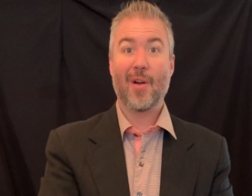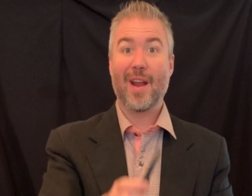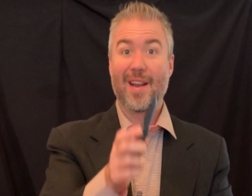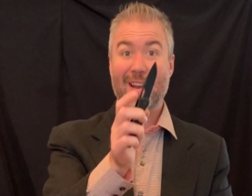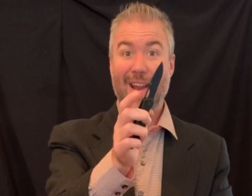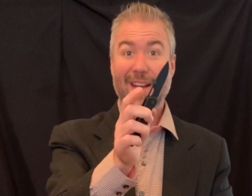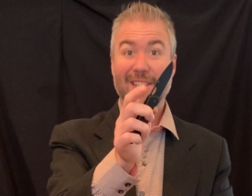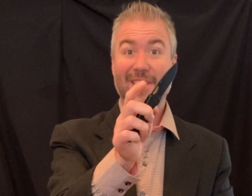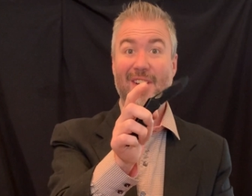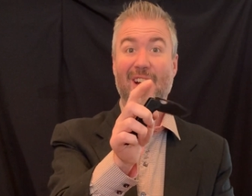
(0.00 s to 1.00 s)
All right,
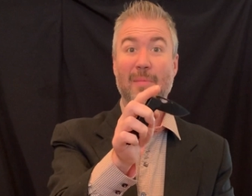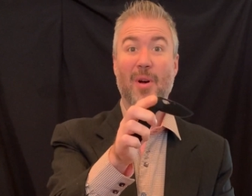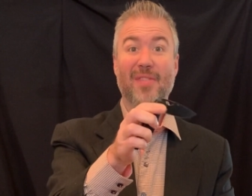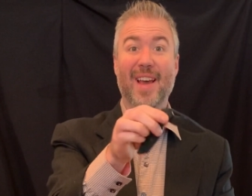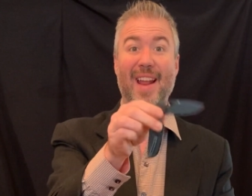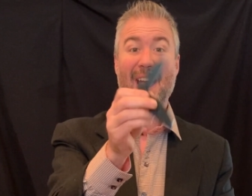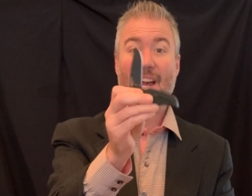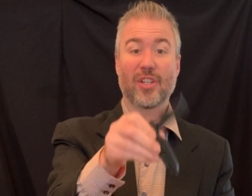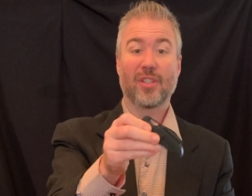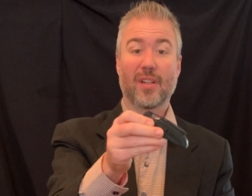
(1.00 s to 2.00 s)
next let's talk about that
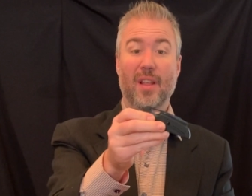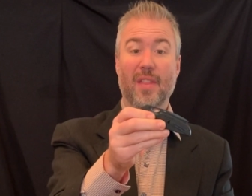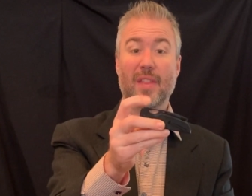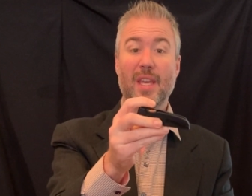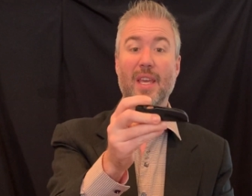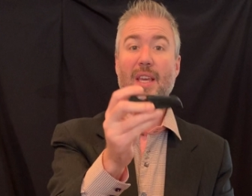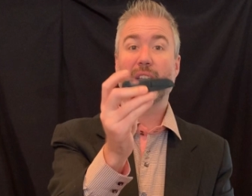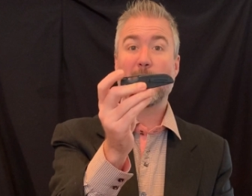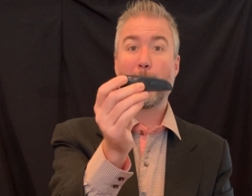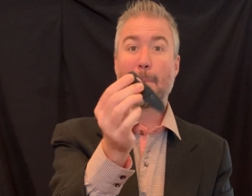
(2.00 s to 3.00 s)
action. Thing
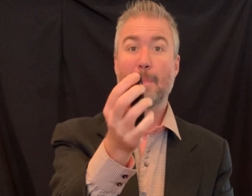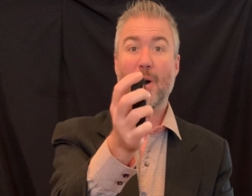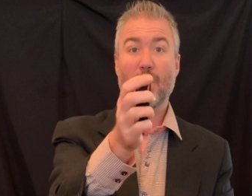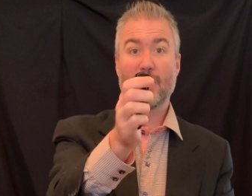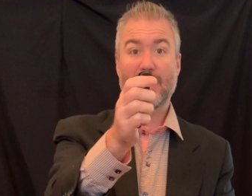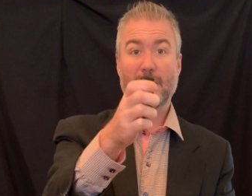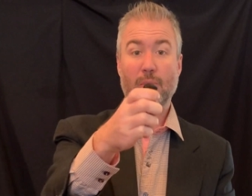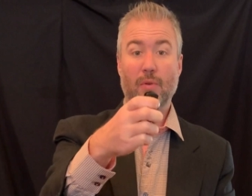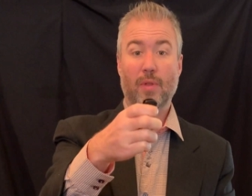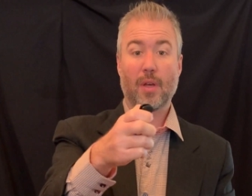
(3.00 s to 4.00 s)
is buttery
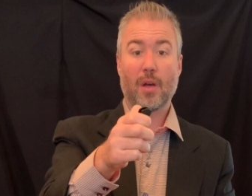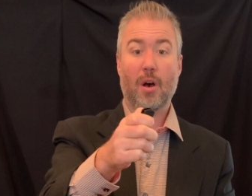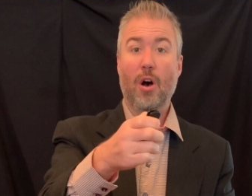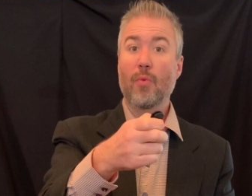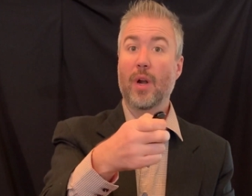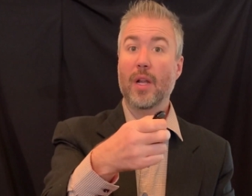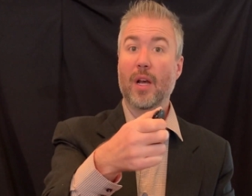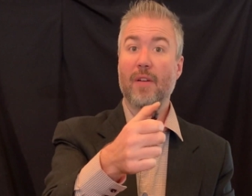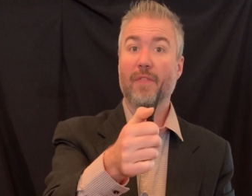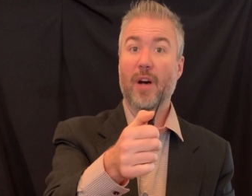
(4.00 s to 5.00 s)
smooth, all
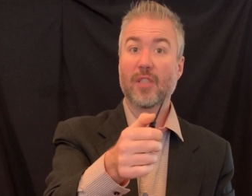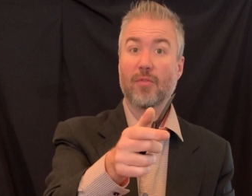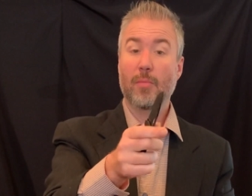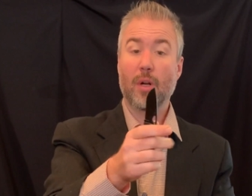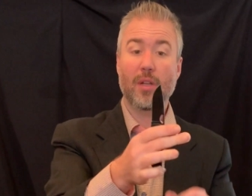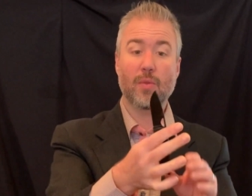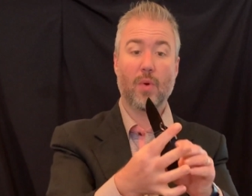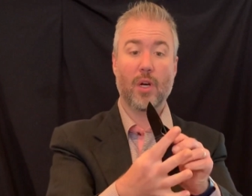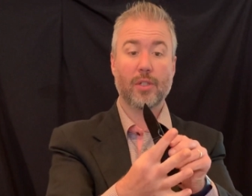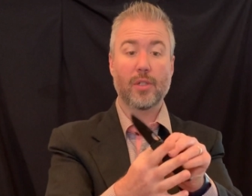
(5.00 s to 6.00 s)
running on phosphor bronze
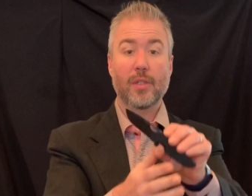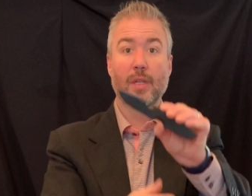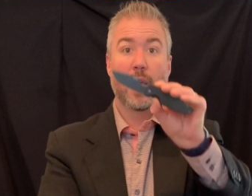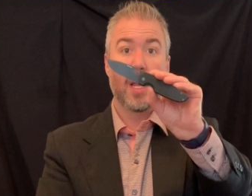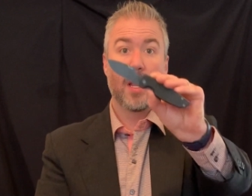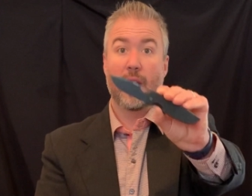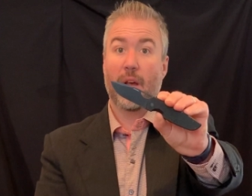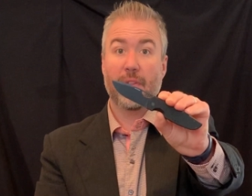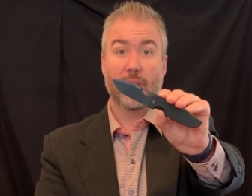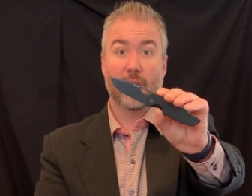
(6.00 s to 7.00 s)
washers.
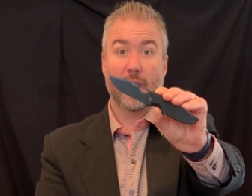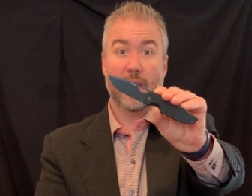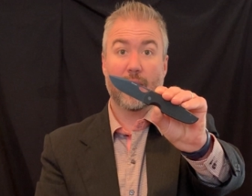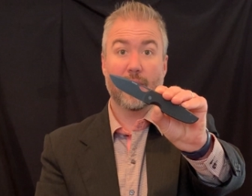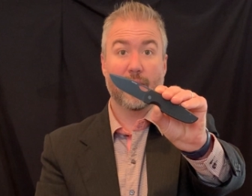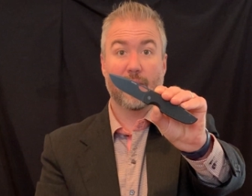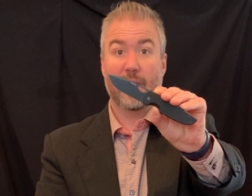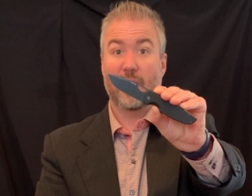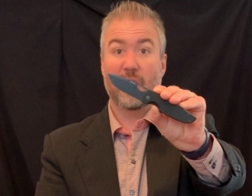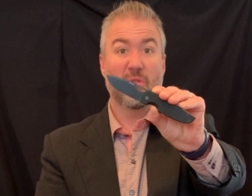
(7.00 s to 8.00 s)
Nothing's gonna get this
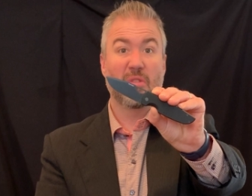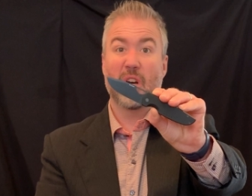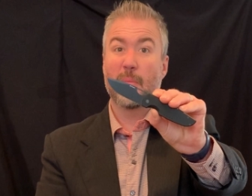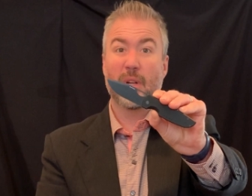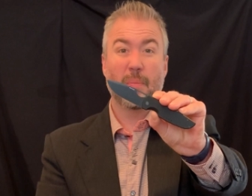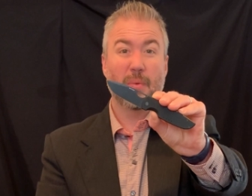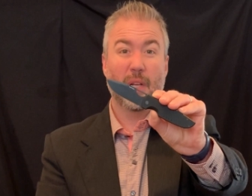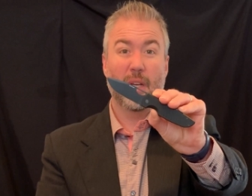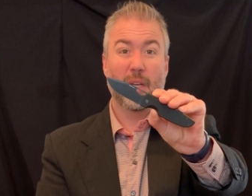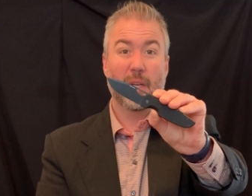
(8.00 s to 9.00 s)
thing, gummed up
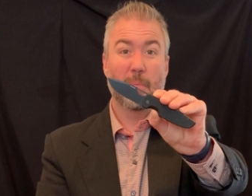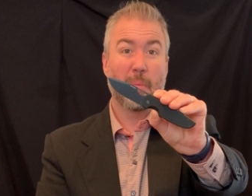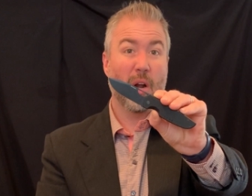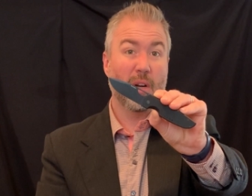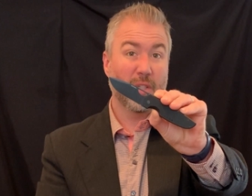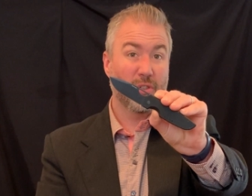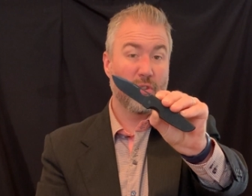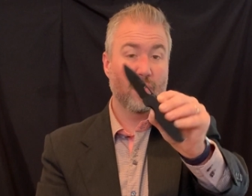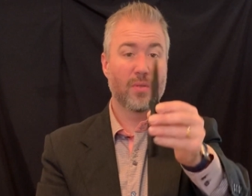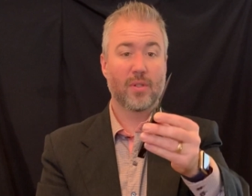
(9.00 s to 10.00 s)
like bearings
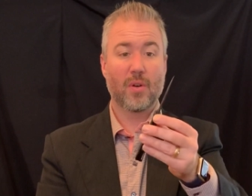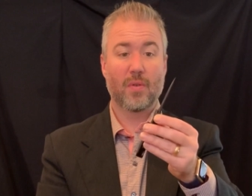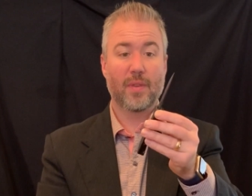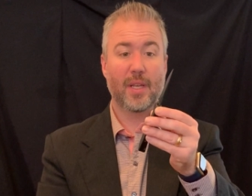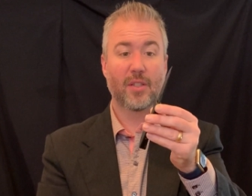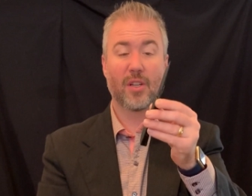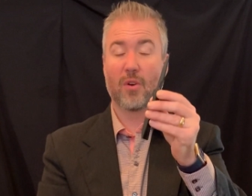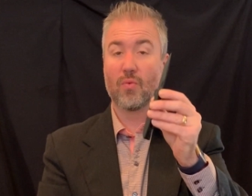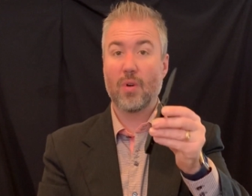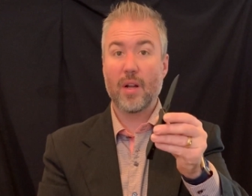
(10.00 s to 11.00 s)
do. So thing's
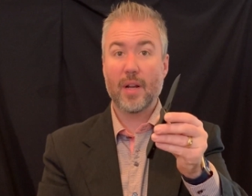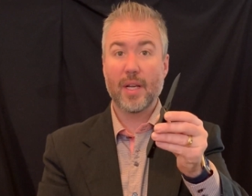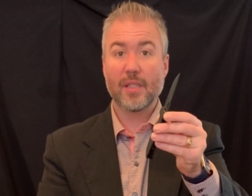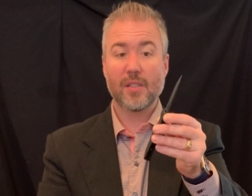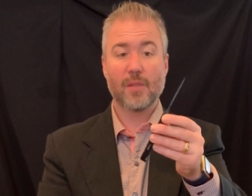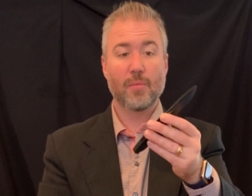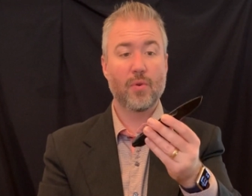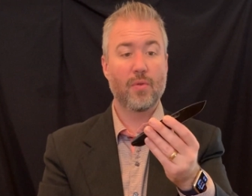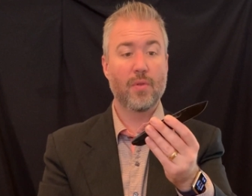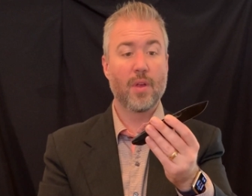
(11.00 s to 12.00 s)
gonna run nice and
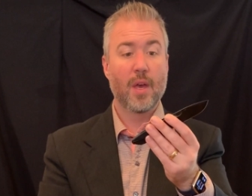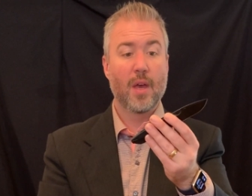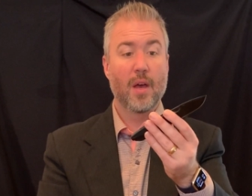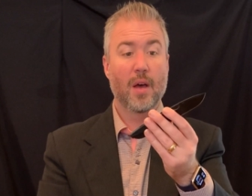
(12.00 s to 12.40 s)
smooth